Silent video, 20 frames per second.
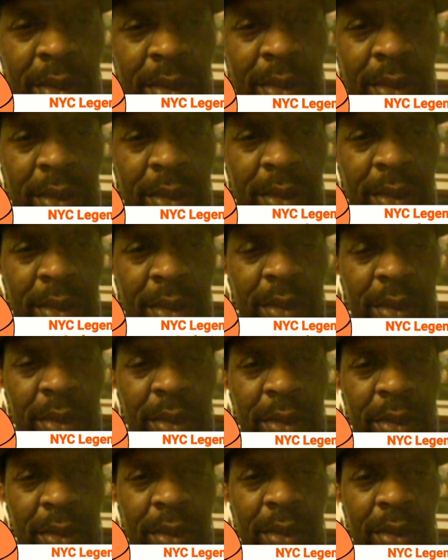
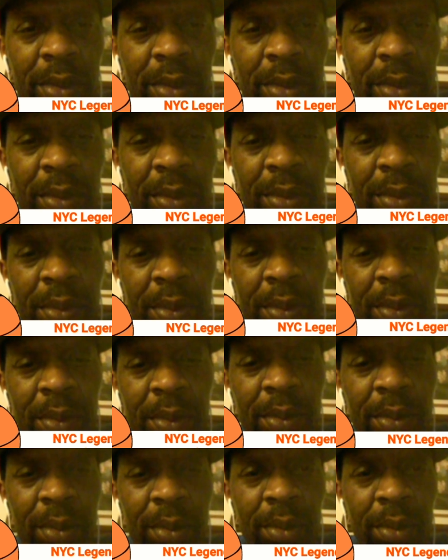
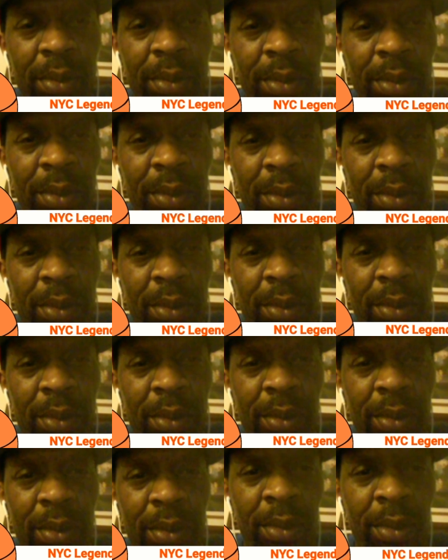
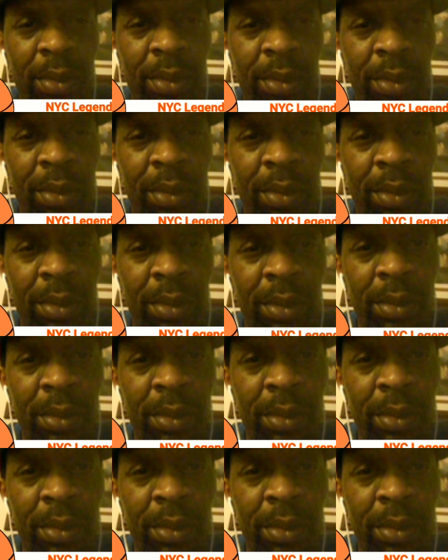[no speech]